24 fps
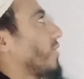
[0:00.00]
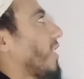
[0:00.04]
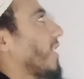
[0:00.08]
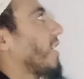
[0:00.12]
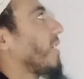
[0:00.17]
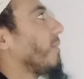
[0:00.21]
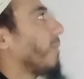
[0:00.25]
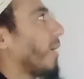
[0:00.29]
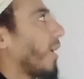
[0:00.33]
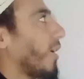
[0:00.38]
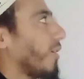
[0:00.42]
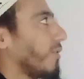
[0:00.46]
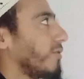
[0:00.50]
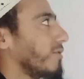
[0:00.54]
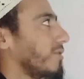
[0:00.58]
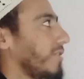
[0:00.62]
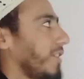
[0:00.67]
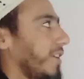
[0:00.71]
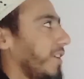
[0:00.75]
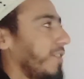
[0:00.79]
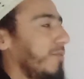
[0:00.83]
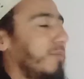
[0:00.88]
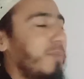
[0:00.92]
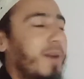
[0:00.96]
talk
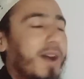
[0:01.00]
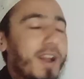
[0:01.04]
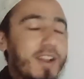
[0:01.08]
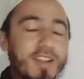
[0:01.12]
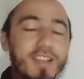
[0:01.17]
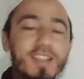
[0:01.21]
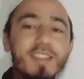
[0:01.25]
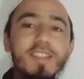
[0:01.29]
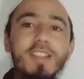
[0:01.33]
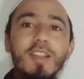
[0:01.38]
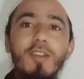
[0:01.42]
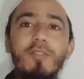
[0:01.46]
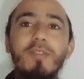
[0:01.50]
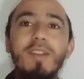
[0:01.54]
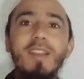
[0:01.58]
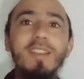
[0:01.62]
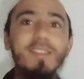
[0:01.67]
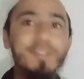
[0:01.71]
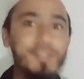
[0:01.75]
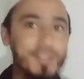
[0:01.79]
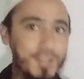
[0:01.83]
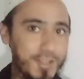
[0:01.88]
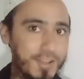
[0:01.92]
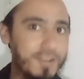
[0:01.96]
about in binding
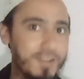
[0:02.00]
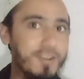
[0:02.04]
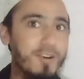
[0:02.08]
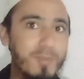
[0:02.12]
theory C